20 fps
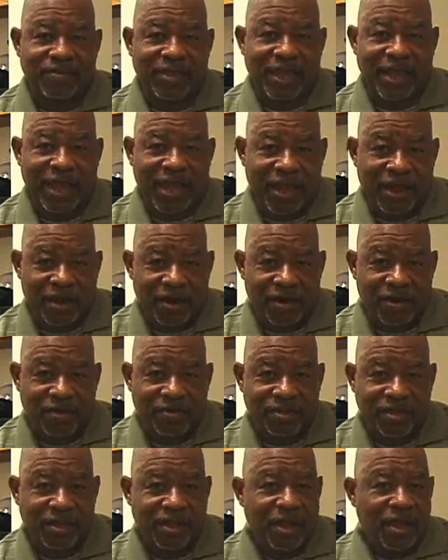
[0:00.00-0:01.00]
the
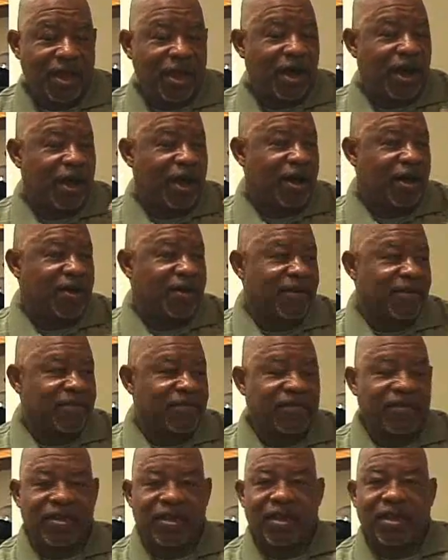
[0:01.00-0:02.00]
hairs
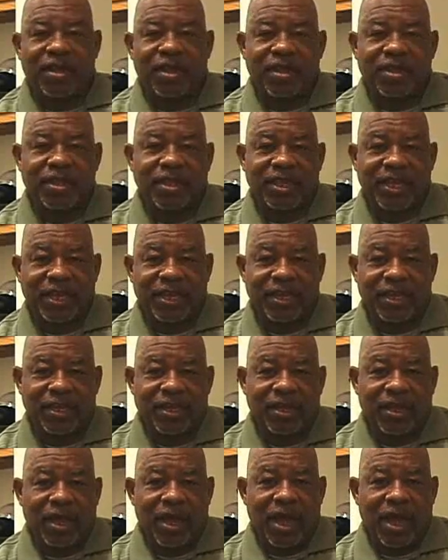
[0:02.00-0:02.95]
of the